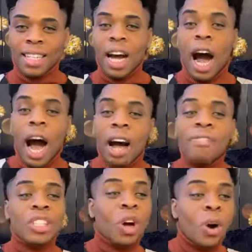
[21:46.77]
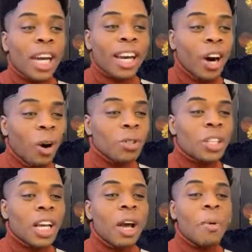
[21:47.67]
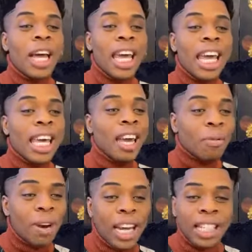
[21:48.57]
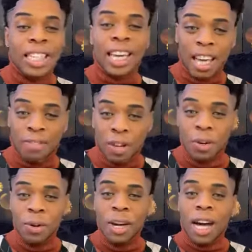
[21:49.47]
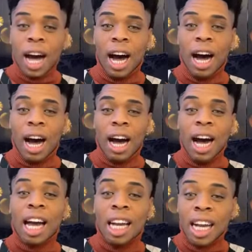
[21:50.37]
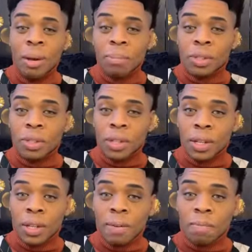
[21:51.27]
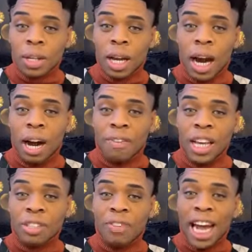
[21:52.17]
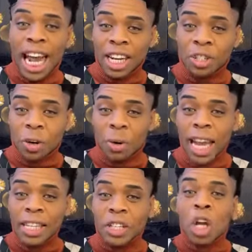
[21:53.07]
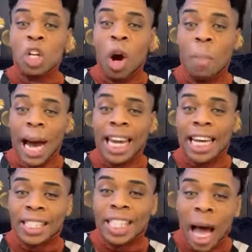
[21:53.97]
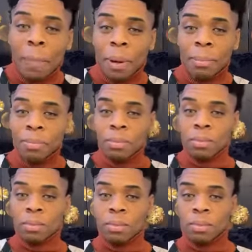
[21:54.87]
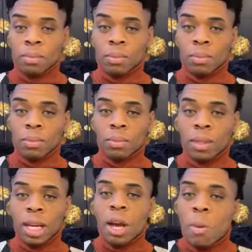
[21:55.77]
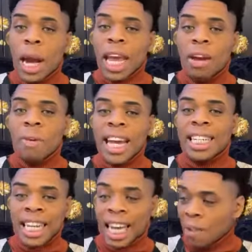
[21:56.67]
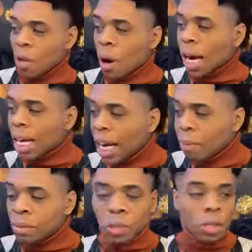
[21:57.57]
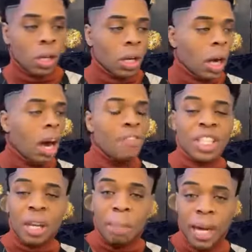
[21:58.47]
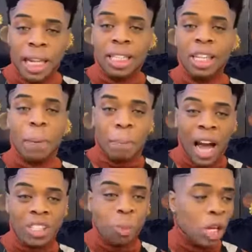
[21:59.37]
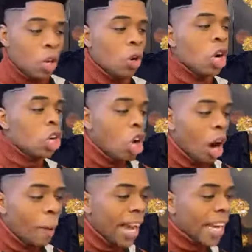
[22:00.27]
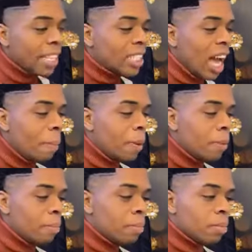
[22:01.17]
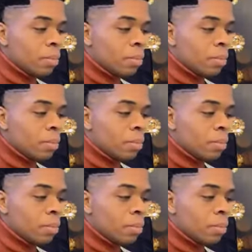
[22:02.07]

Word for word: The harvest Holy Ghost, when he get ready to give you a, a, a glimpse of his financial grace, nobody could stop him. When he ready to give you a glimpse of his ability to prosper you, nobody could stop him.